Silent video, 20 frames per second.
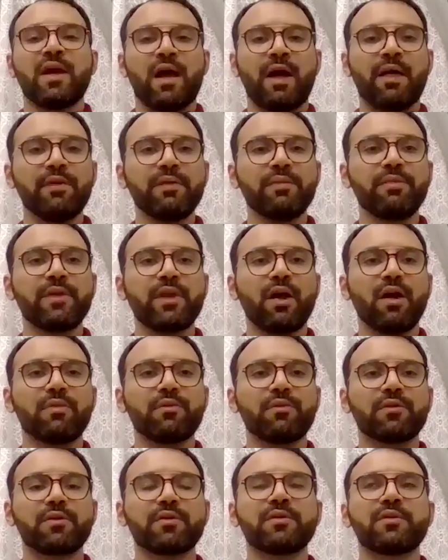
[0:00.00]
I think the
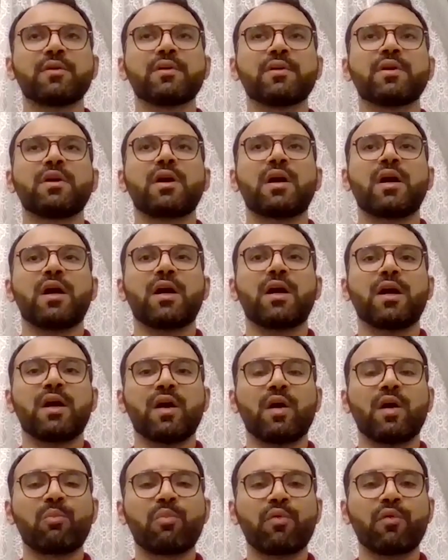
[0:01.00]
other
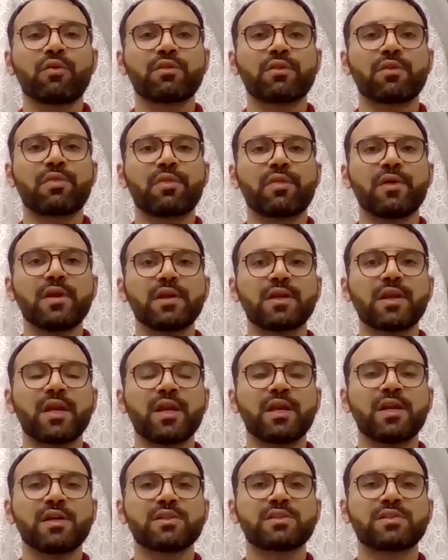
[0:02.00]
important thing
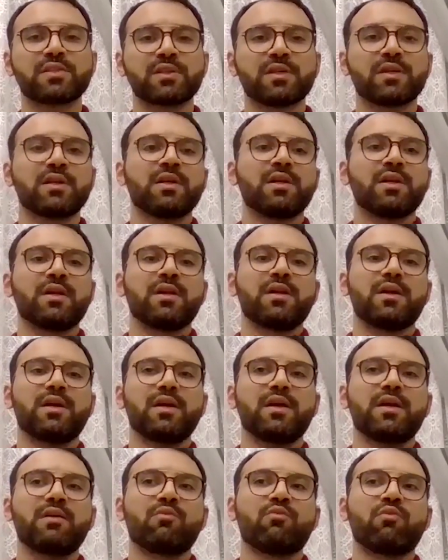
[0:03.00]
is
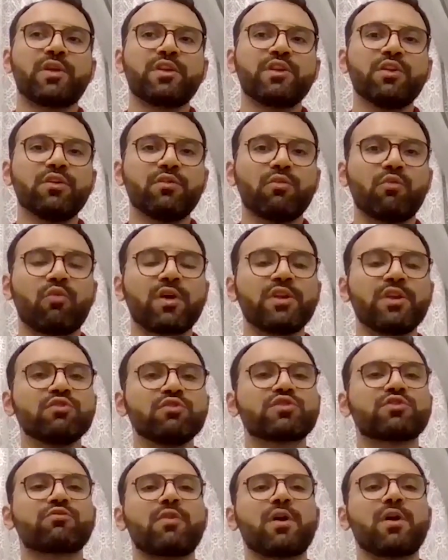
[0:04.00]
when you
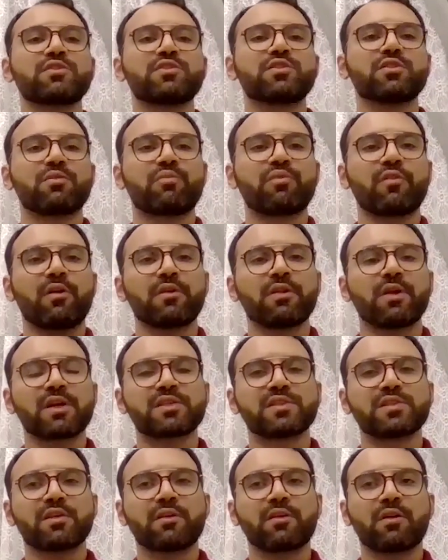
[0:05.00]
structure
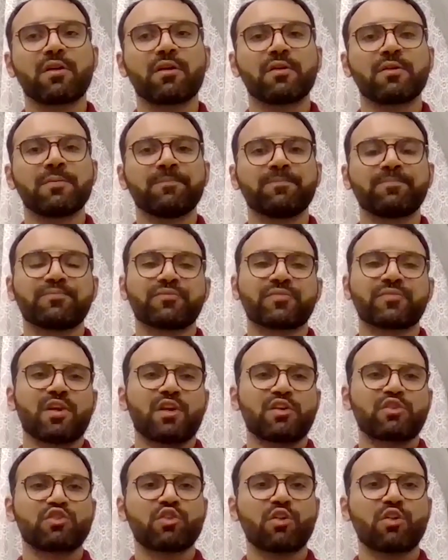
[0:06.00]
products that are
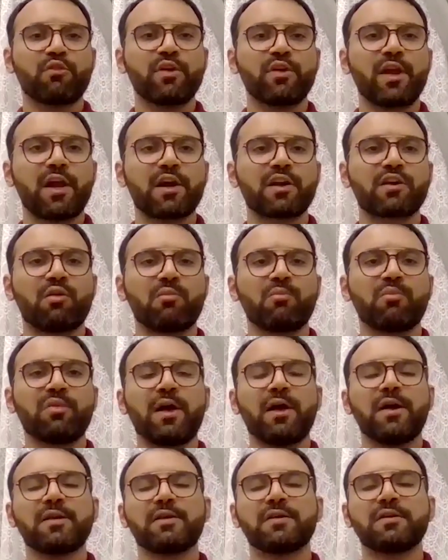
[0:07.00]
Sharia
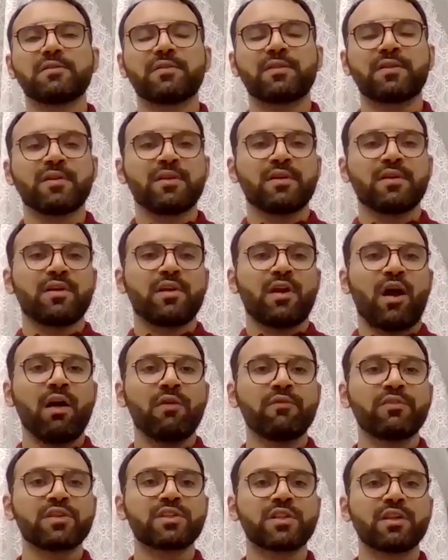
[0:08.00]
compliant,
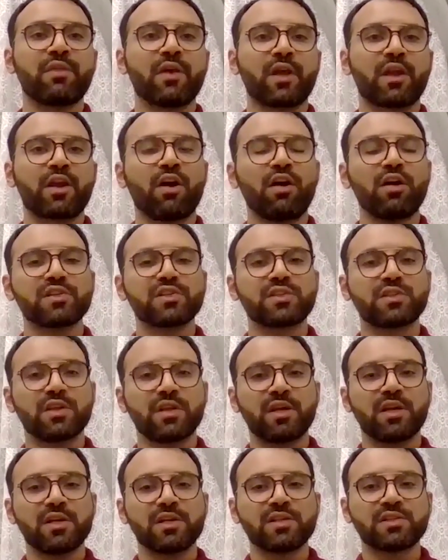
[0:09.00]
obviously the cost
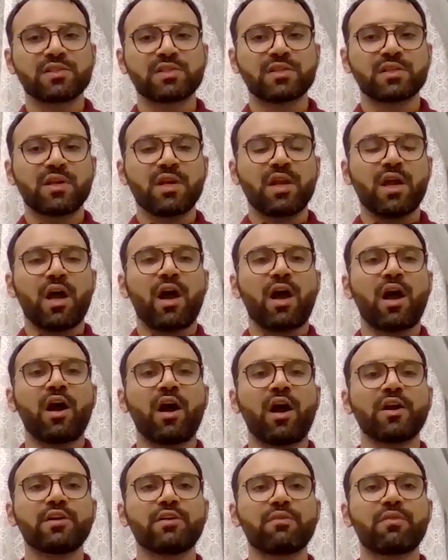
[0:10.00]
is
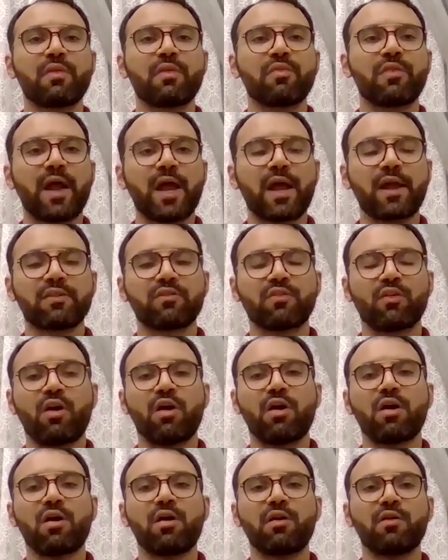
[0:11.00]
higher than that
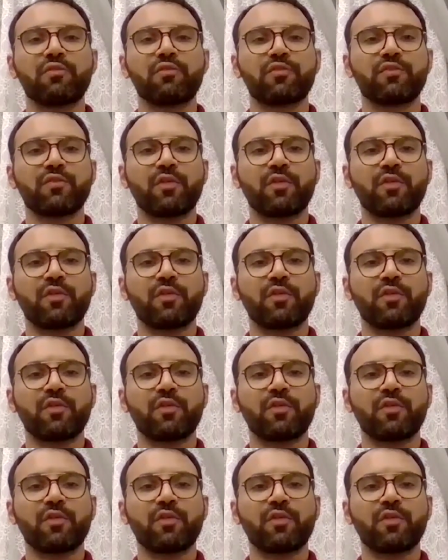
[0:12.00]
of